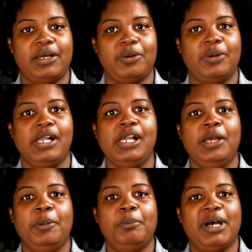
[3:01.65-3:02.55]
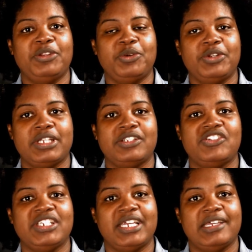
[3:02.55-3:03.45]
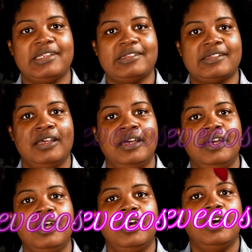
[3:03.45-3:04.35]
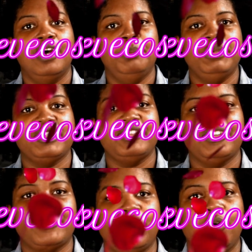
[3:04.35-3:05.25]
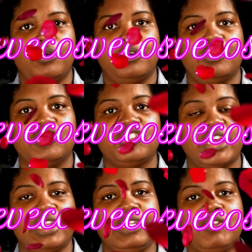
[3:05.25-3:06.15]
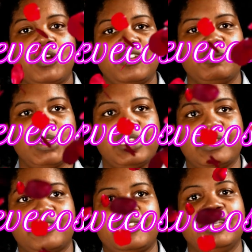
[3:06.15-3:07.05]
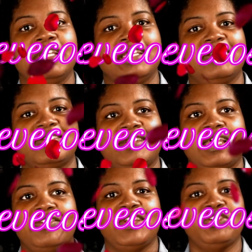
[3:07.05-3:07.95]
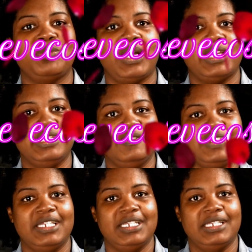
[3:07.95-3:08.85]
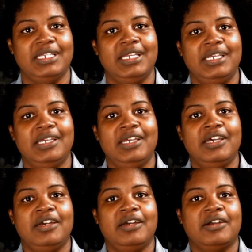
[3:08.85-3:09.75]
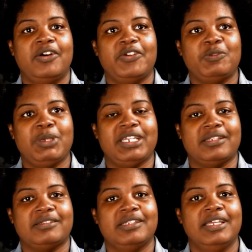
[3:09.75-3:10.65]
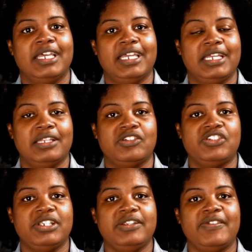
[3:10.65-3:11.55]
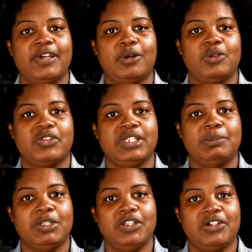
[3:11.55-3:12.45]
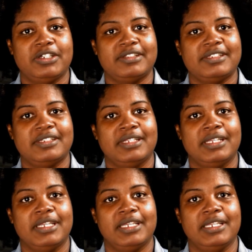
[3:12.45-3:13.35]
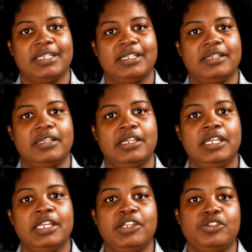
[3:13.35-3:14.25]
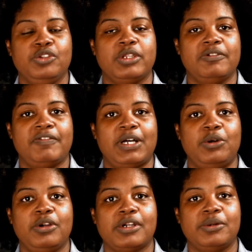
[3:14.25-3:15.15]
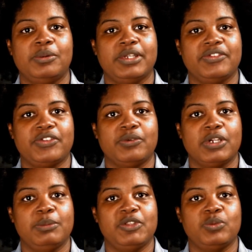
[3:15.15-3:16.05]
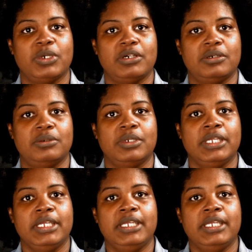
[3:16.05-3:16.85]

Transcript: out my daughter. She has a business called Shaive Cosmetics. It's S-H-Y-E-V-E Cosmetics, and she sells lip gloss, and you can follow her on Instagram as well.